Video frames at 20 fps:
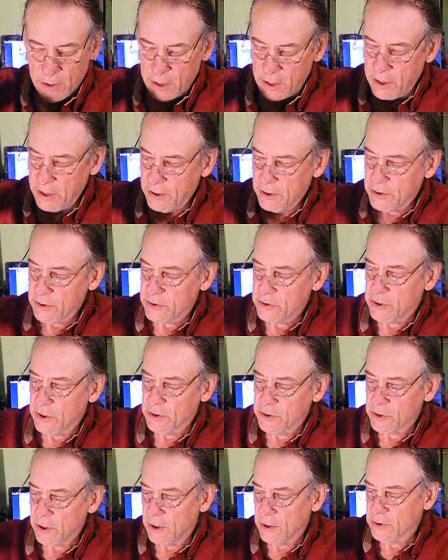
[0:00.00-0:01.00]
is,
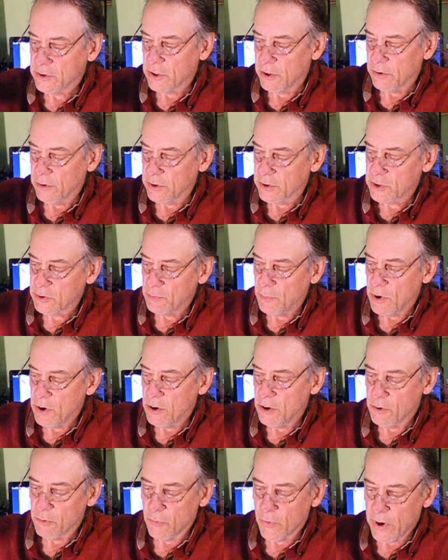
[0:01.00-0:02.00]
there's also a
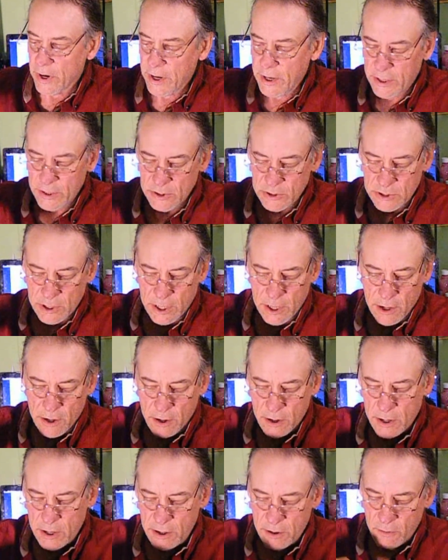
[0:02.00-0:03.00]
small raised
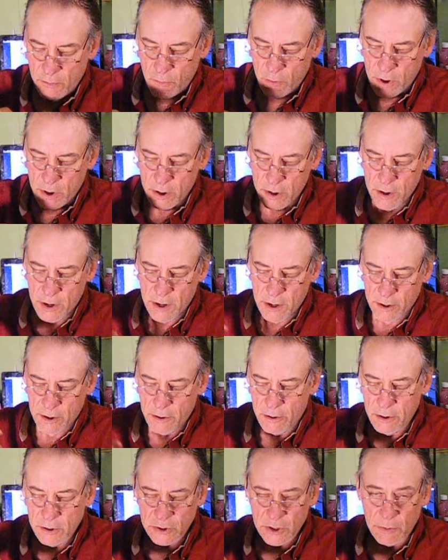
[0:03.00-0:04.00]
area where
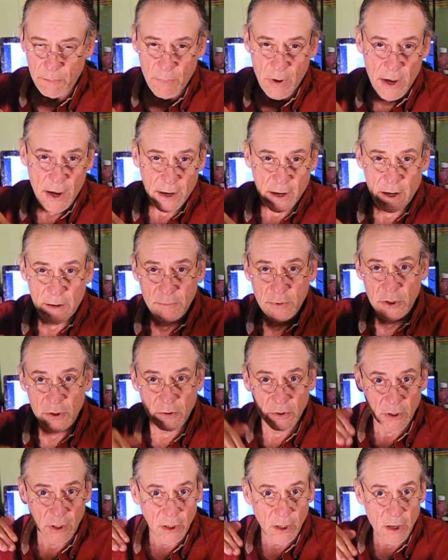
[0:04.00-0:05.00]
cars can back up
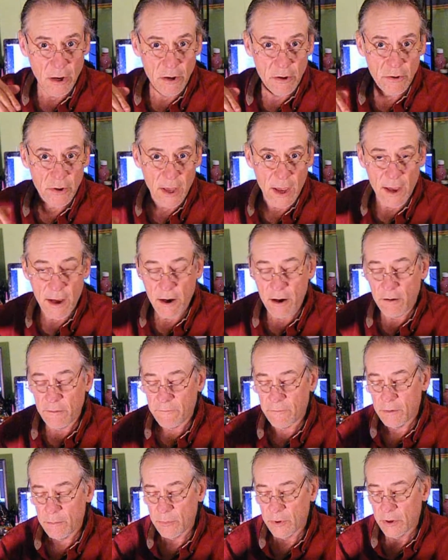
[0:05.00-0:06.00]
to and load out
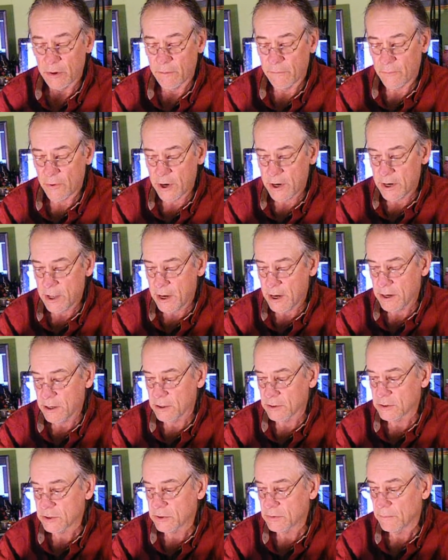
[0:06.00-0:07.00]
from the freight
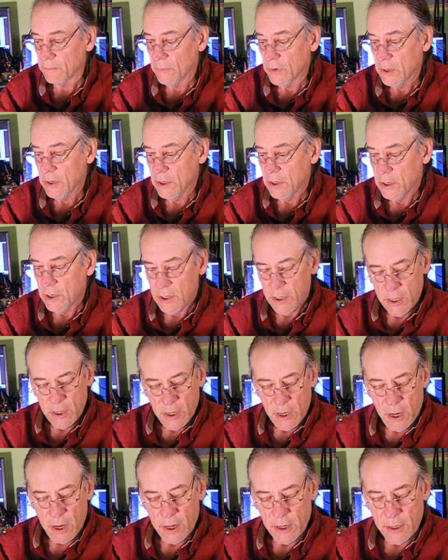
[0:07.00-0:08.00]
house.
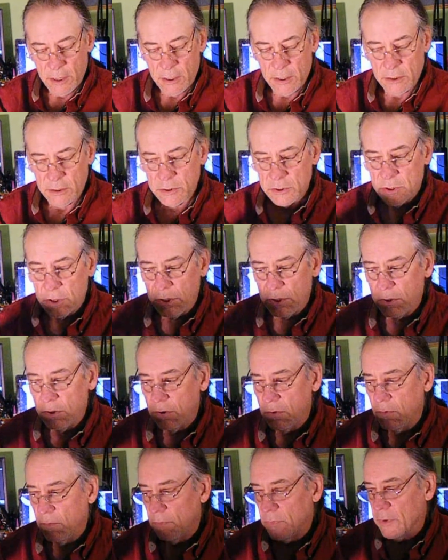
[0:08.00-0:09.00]

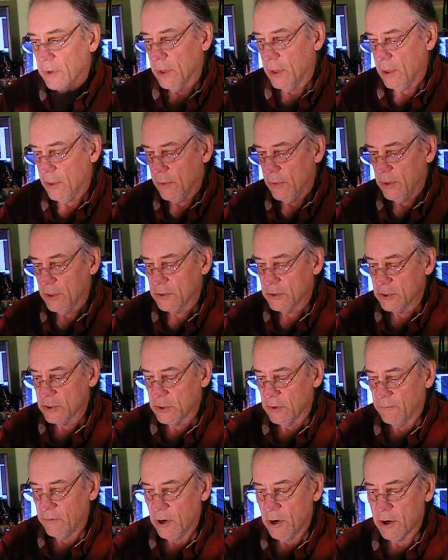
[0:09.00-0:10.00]
So this
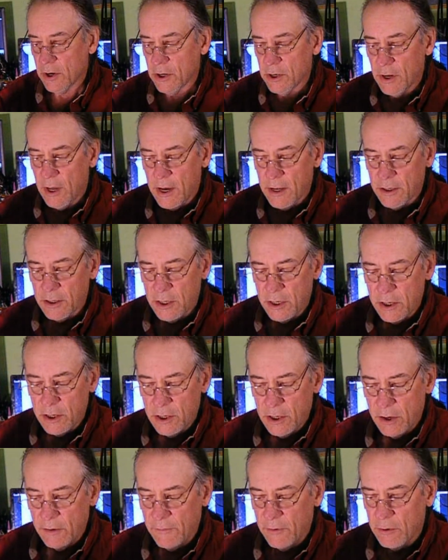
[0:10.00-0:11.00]
is a very good
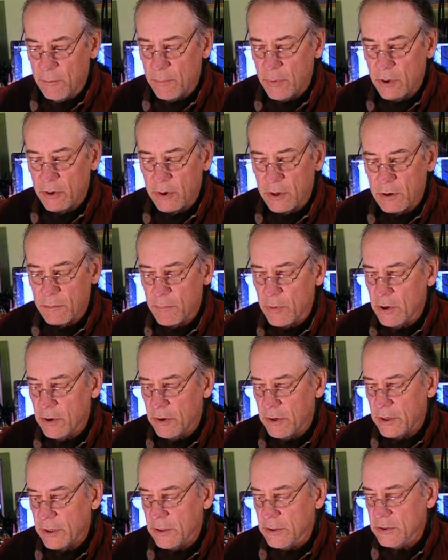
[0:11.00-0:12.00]
idea if you're building
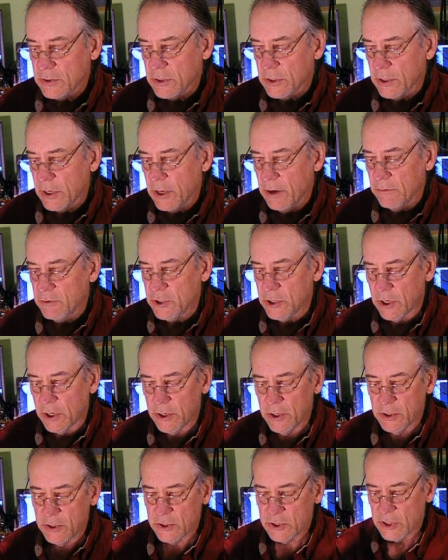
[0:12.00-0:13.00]
buildings. It gives you a
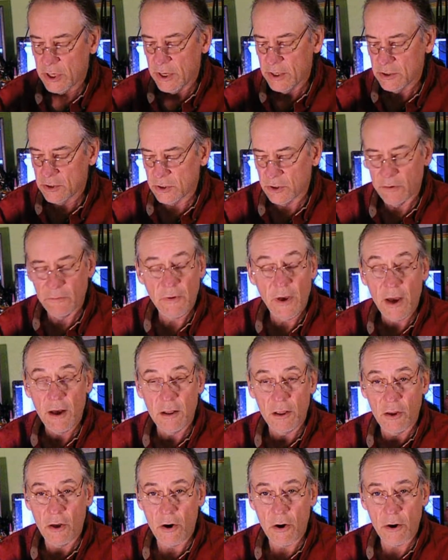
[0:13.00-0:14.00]
good sense of
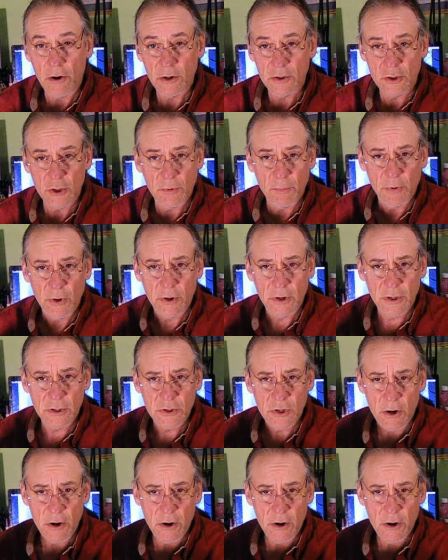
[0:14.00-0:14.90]
how large your buildings